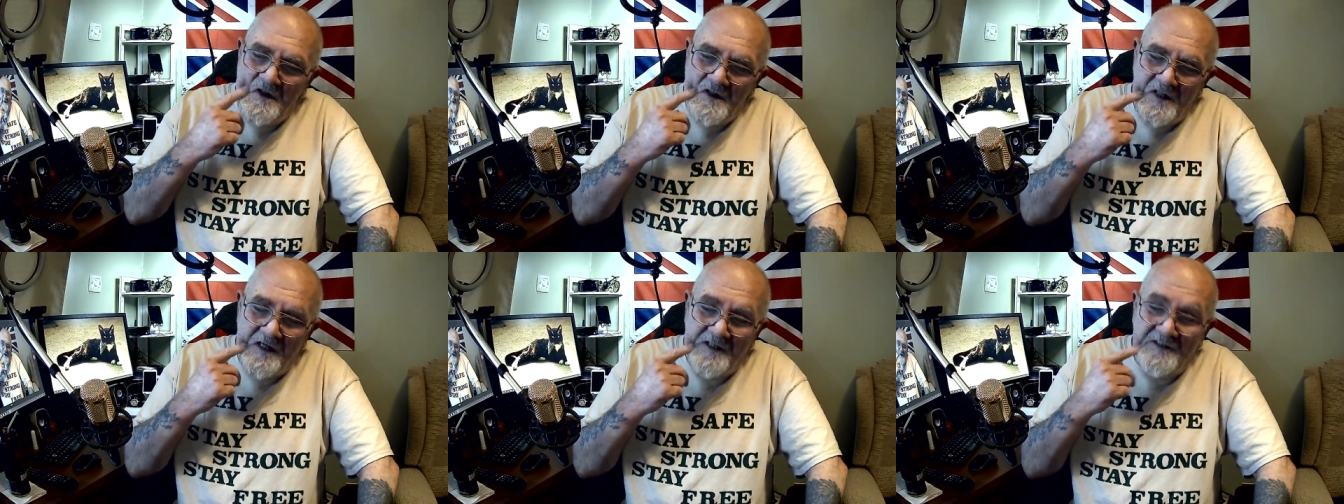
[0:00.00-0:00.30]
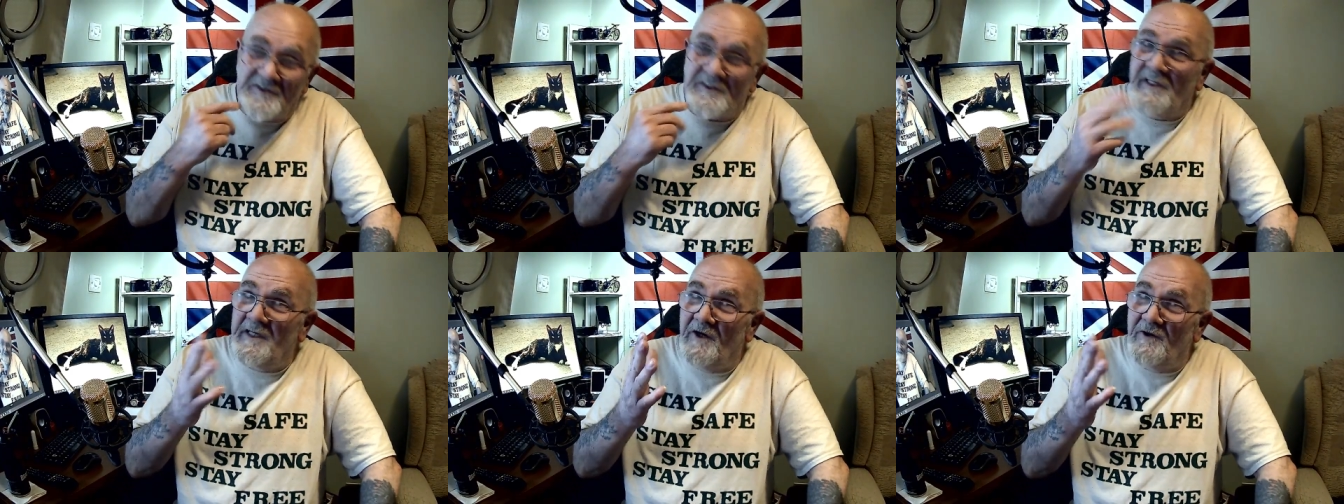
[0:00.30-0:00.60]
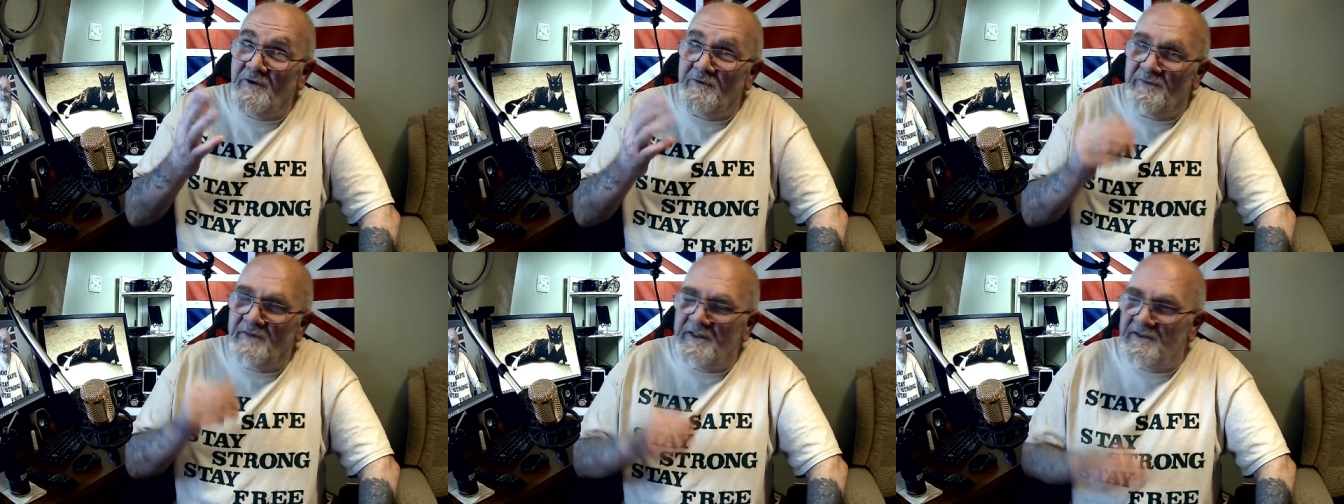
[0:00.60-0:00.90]
They see
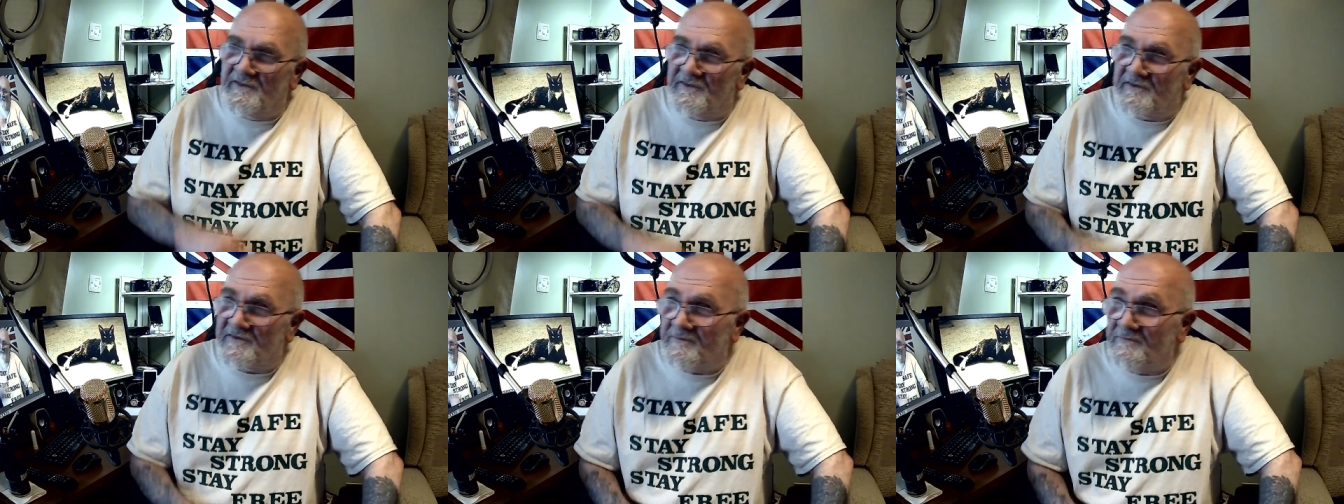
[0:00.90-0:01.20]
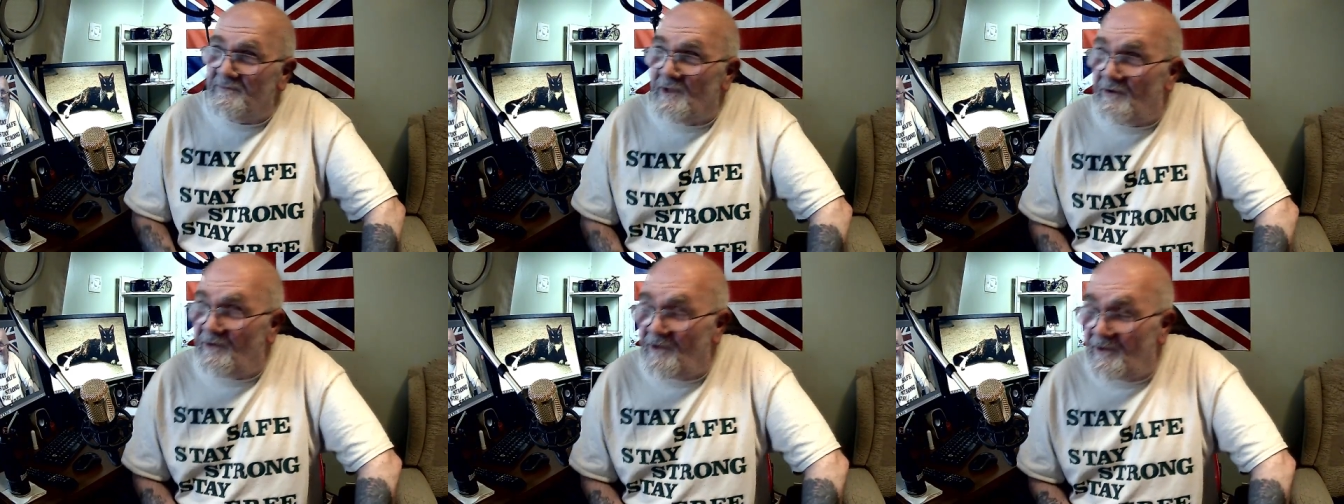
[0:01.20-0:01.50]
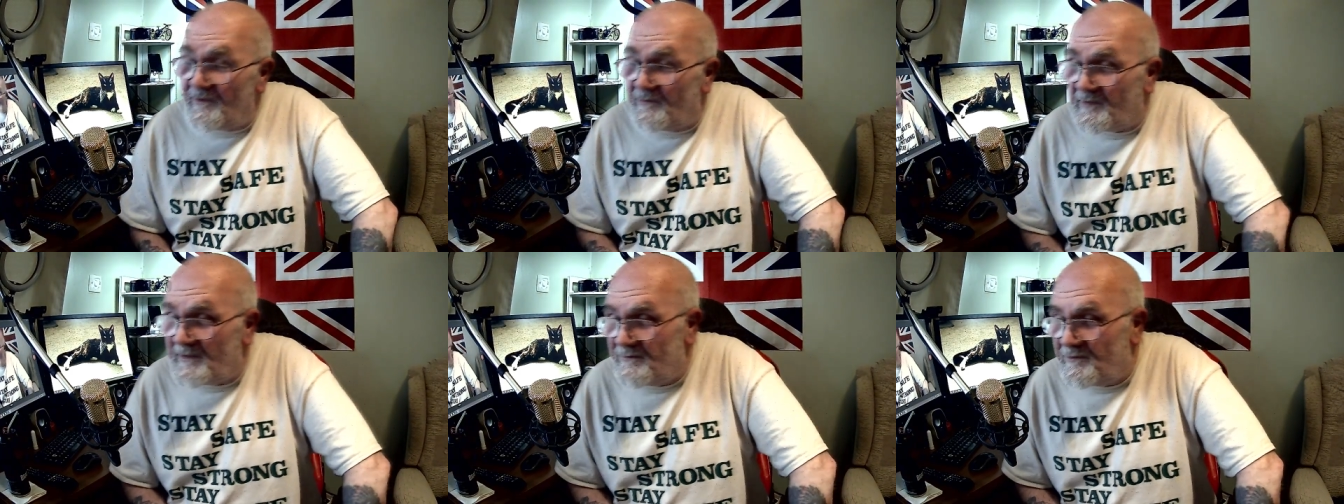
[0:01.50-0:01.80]
openings where
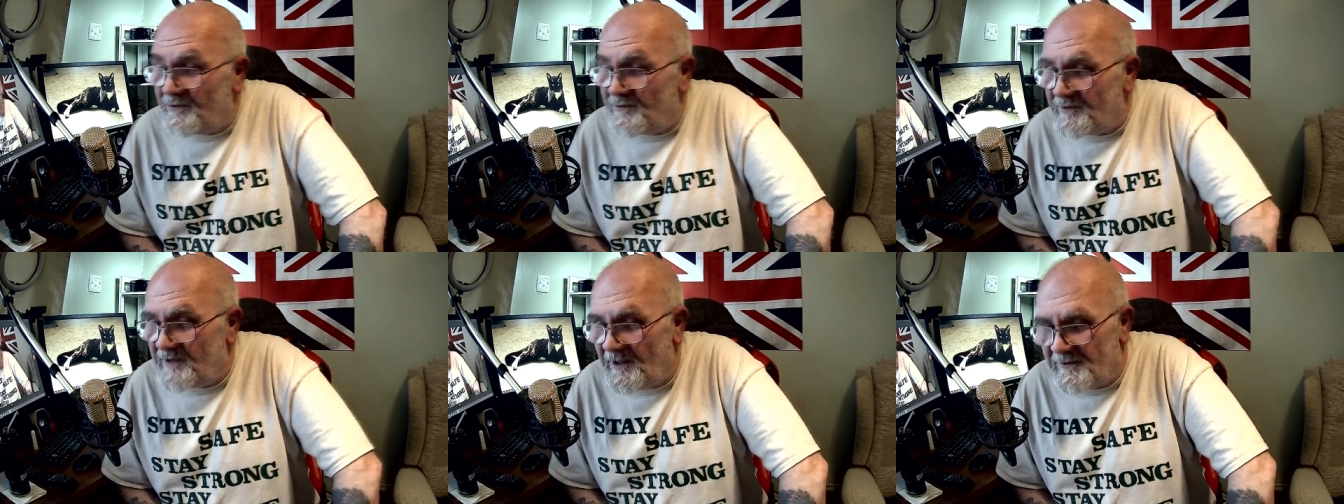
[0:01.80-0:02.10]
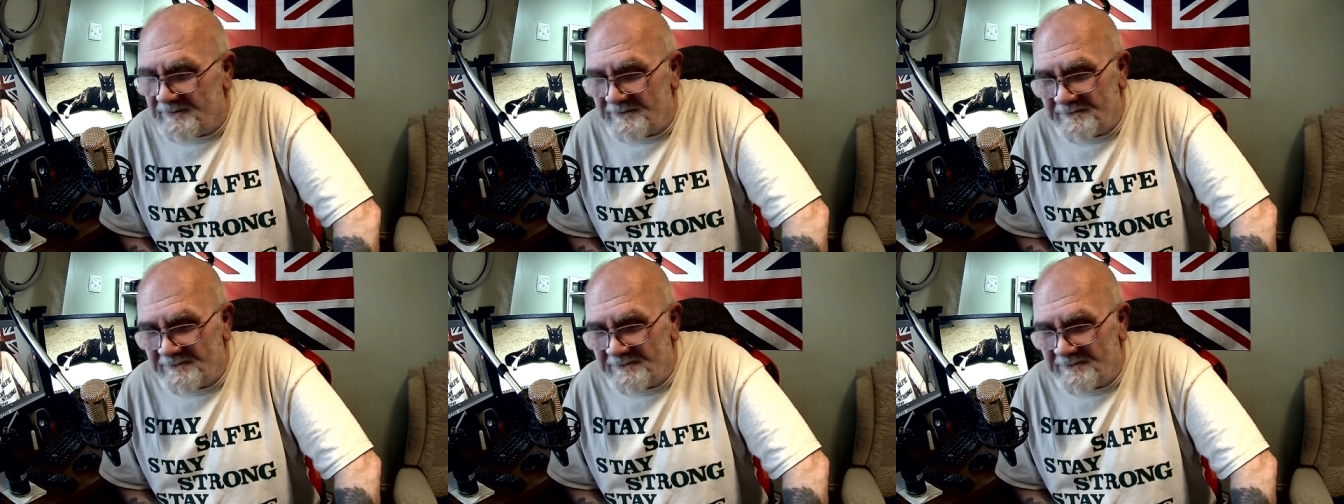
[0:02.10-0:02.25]
other people don't.